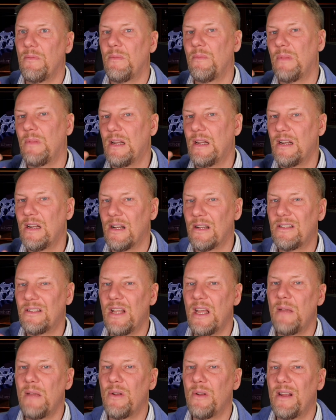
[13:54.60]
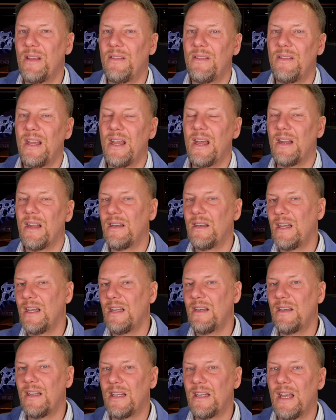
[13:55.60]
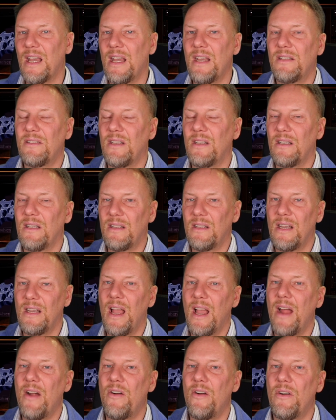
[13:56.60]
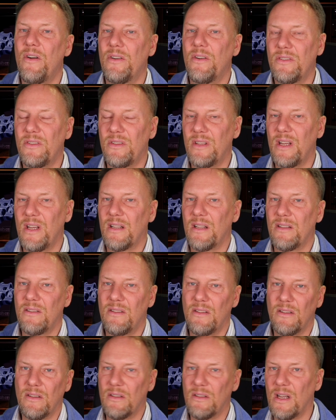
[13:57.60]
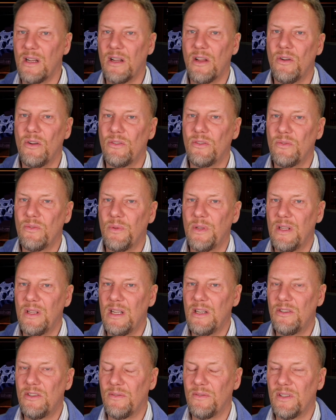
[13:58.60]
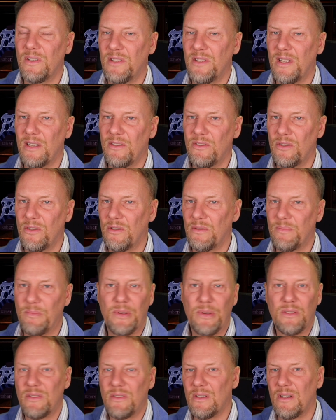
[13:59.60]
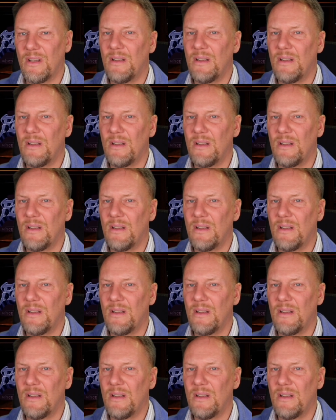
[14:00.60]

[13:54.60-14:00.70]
little table in the end indicating the errors that goes with each of the sectors. But